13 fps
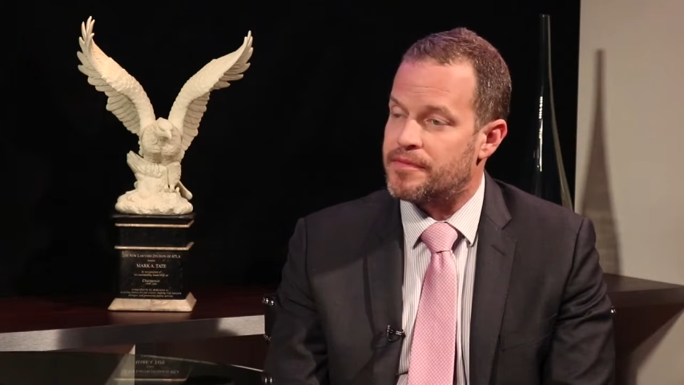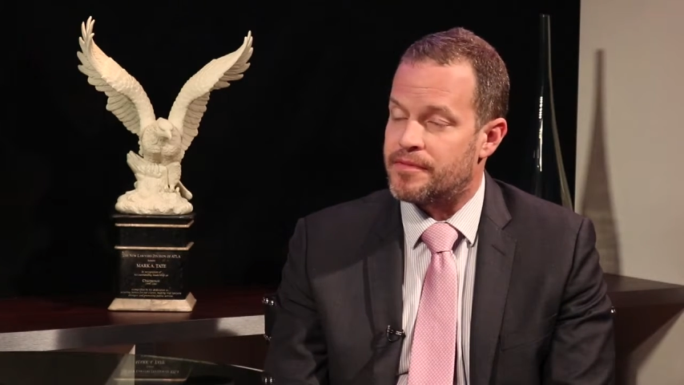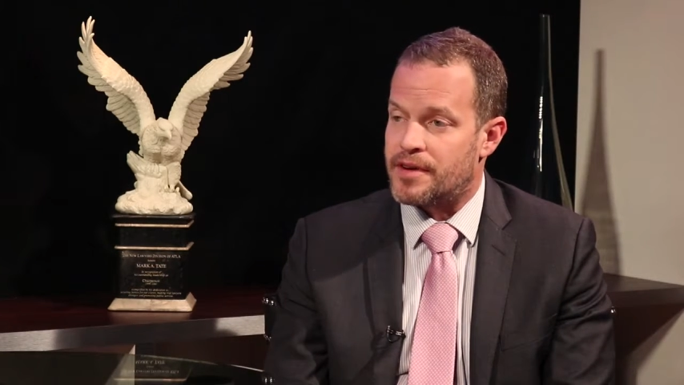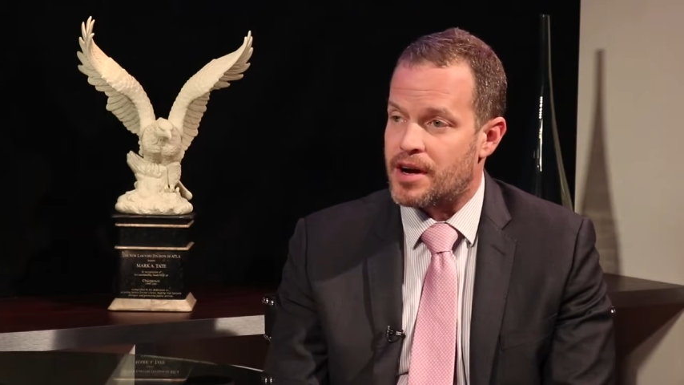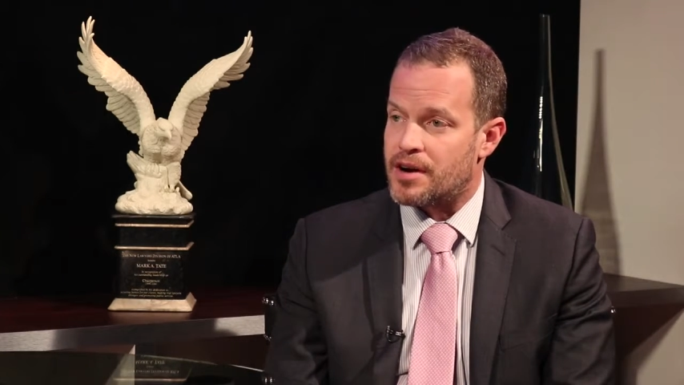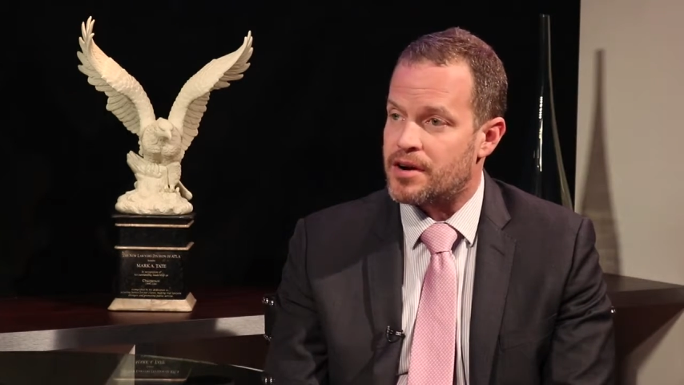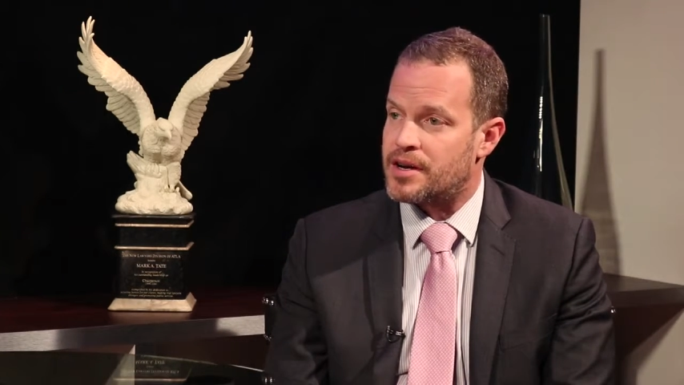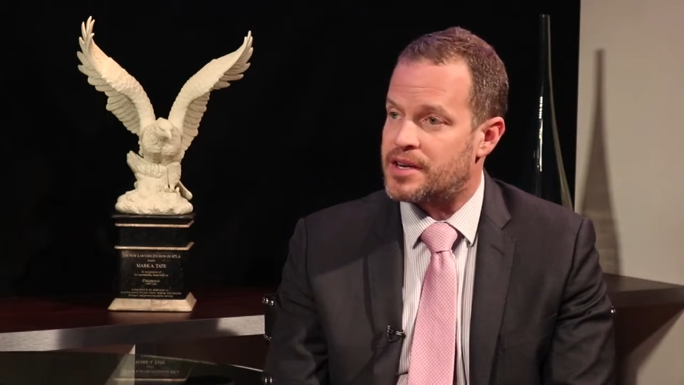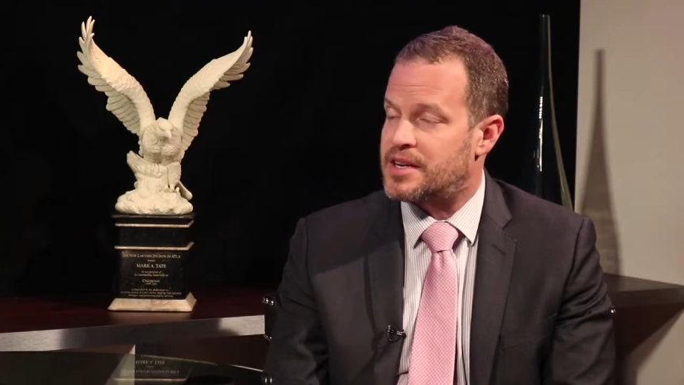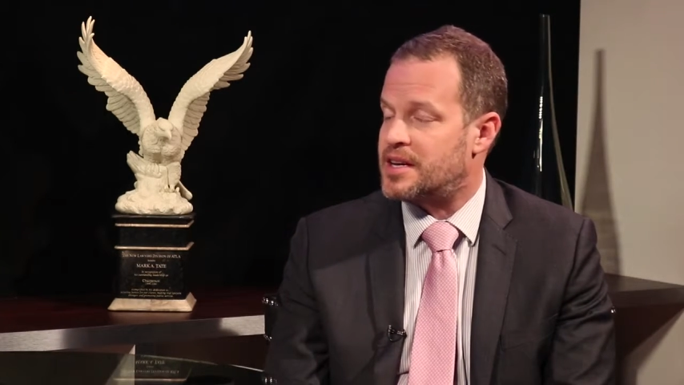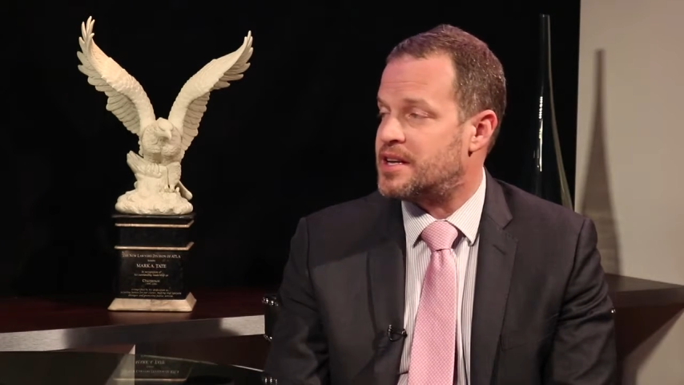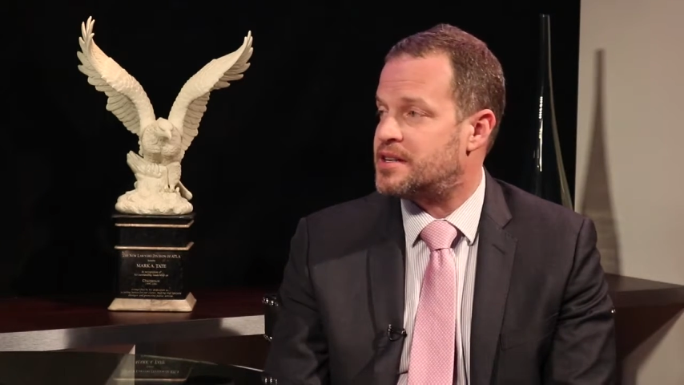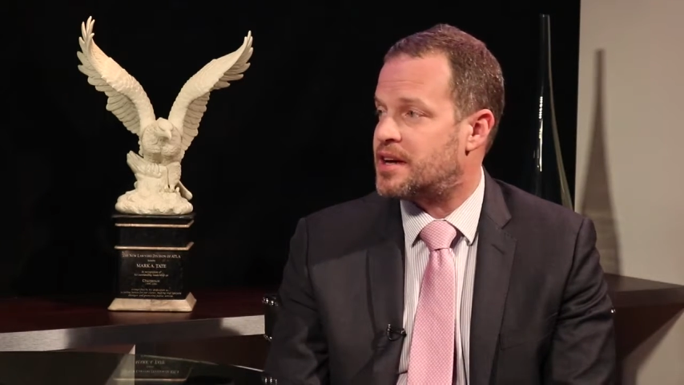very
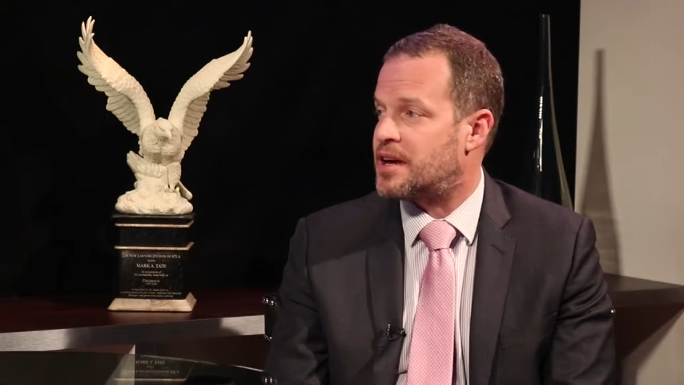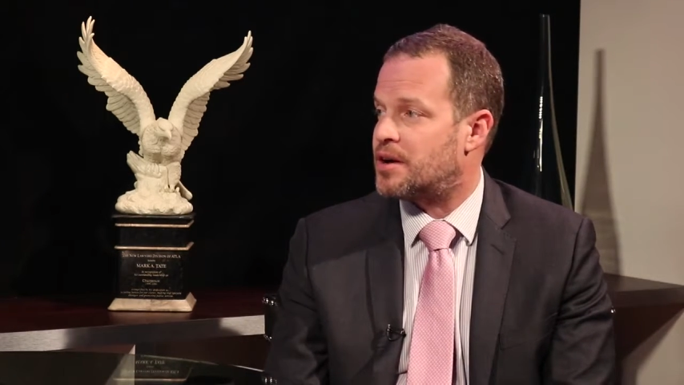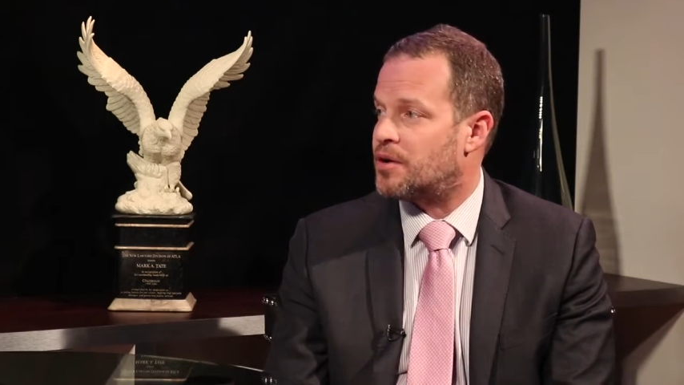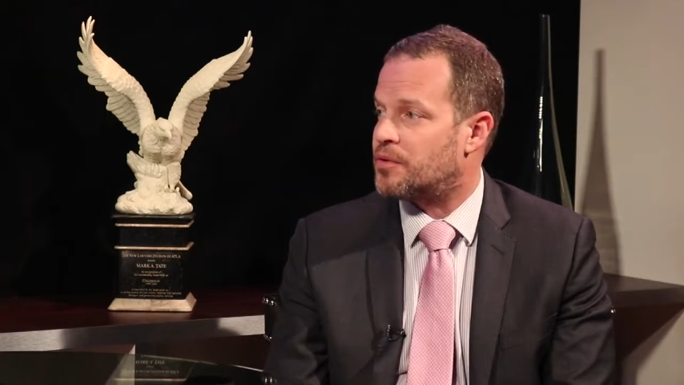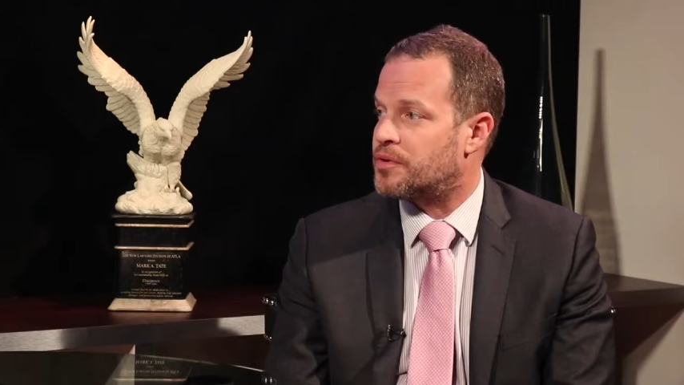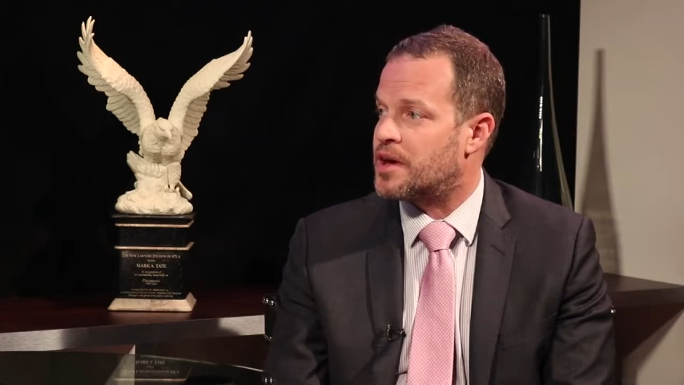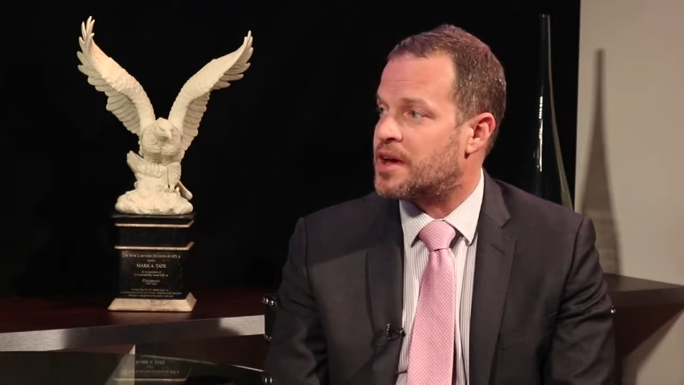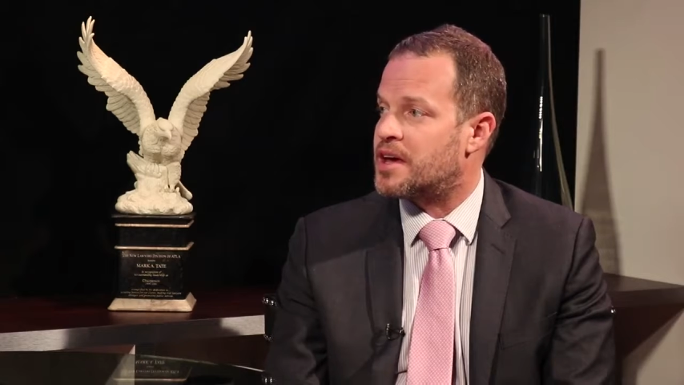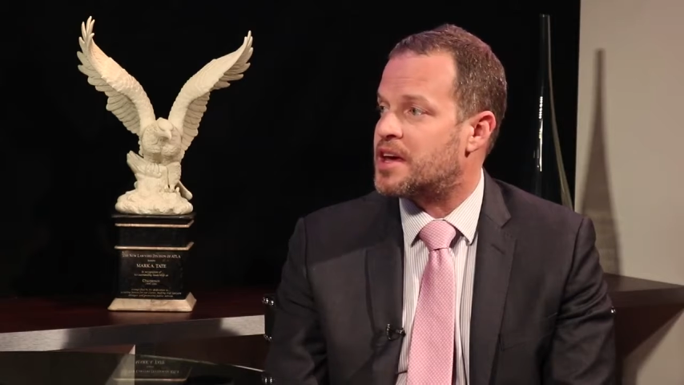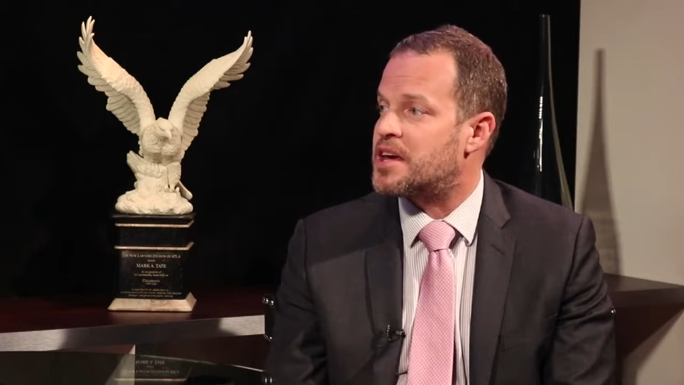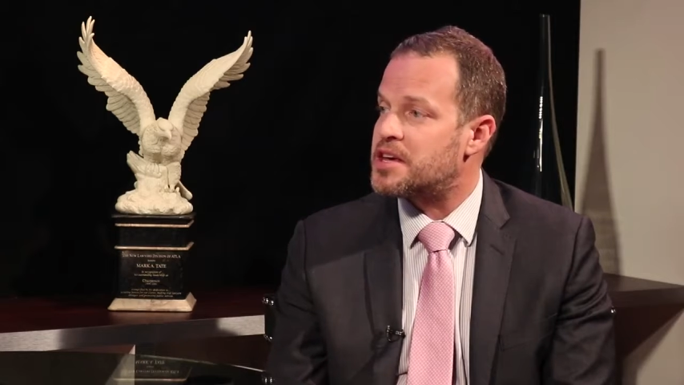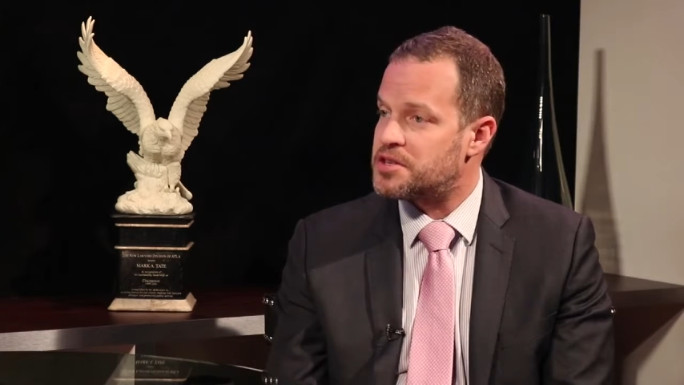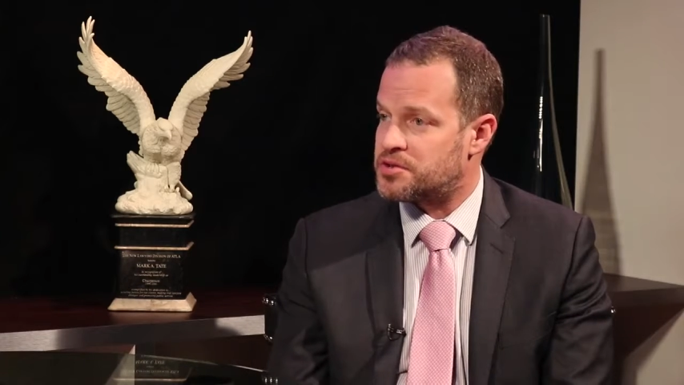detailed
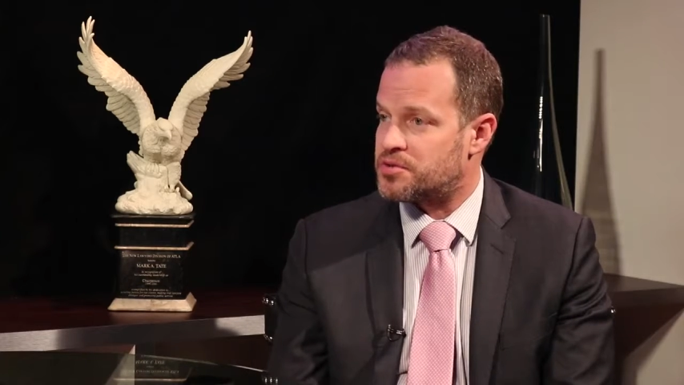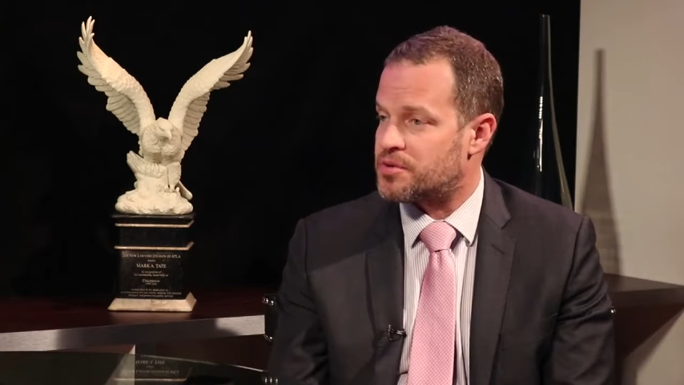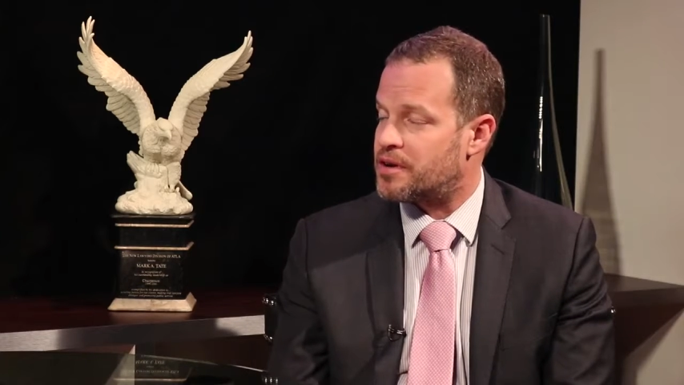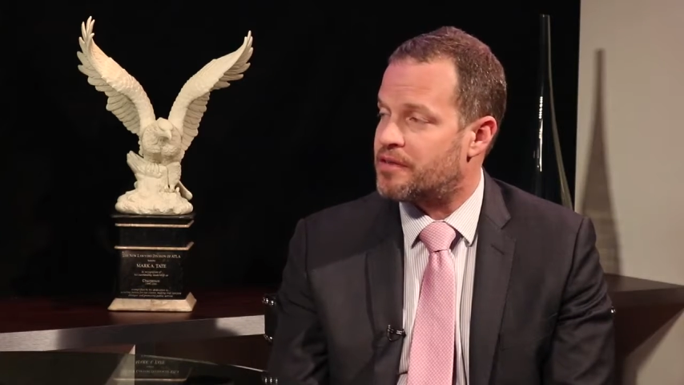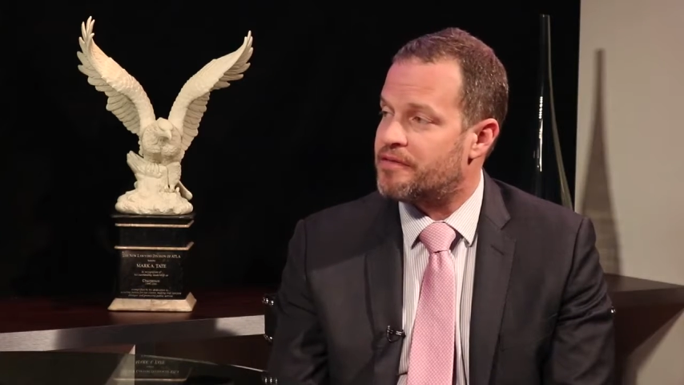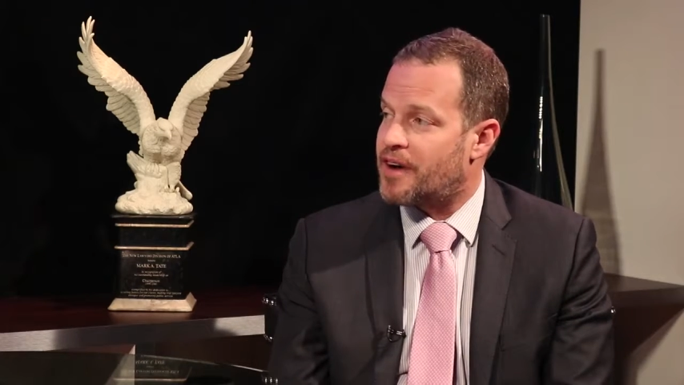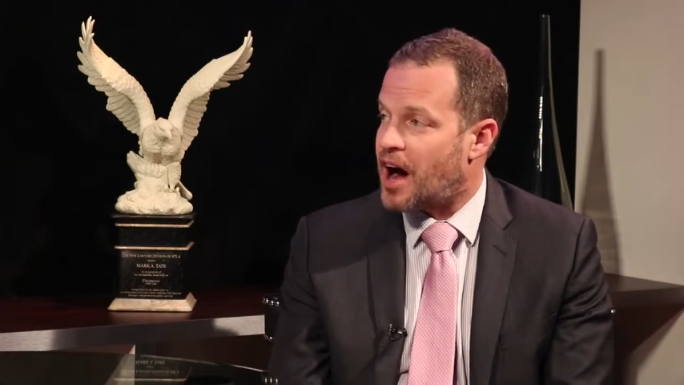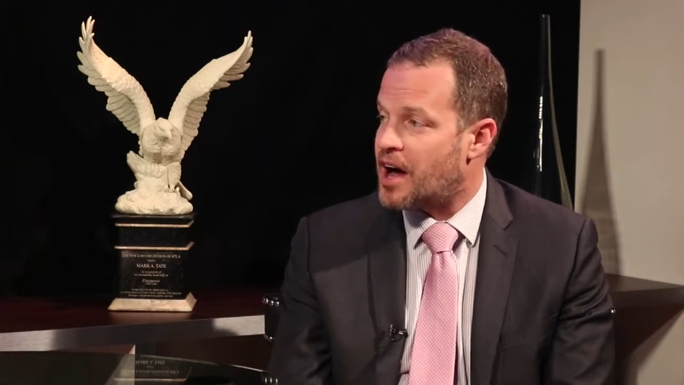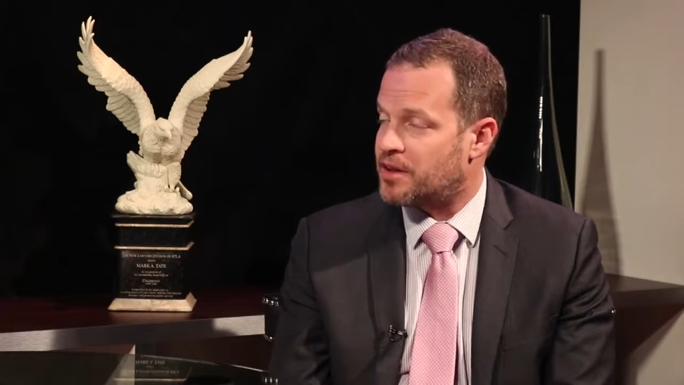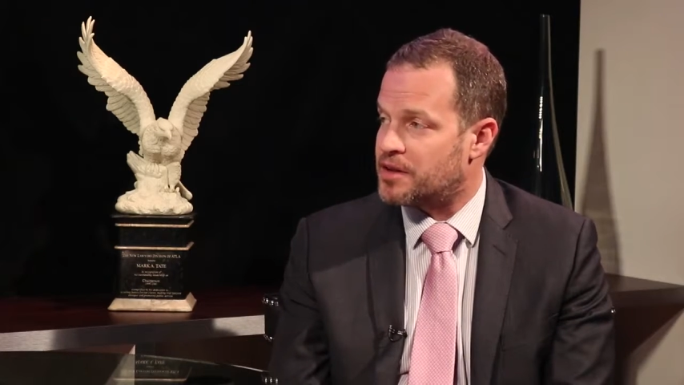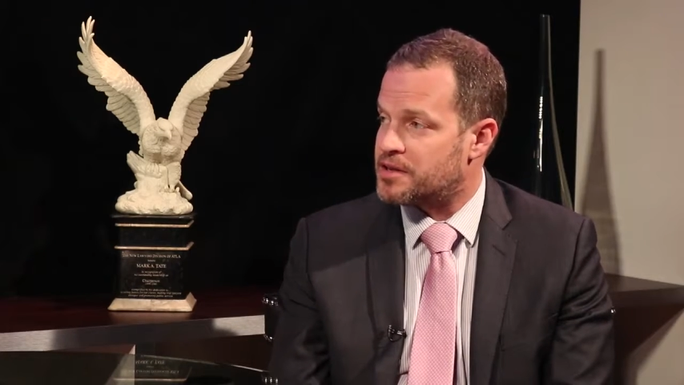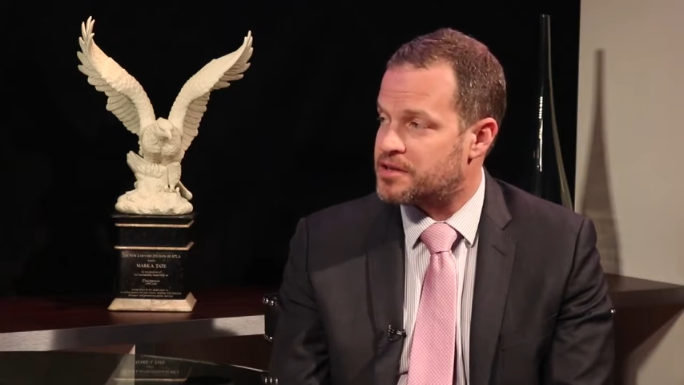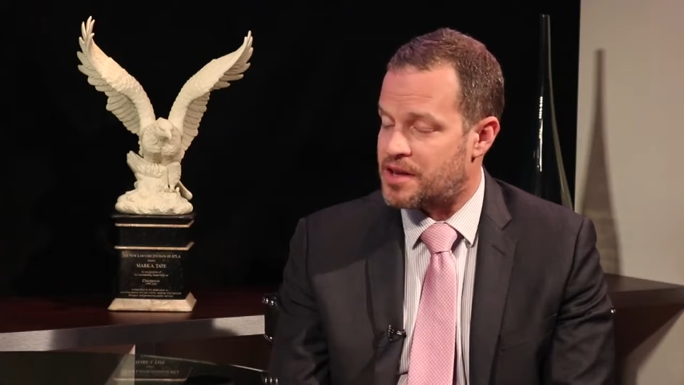history of
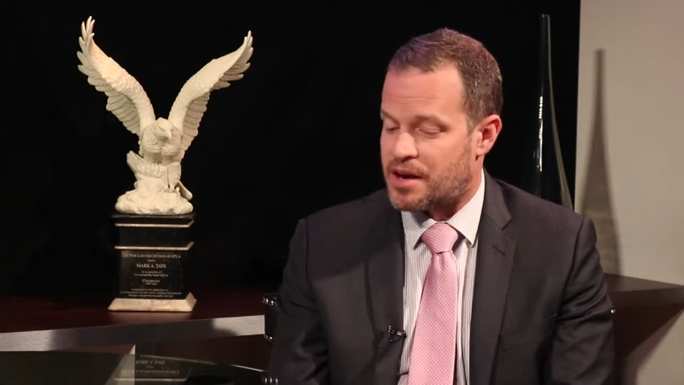violence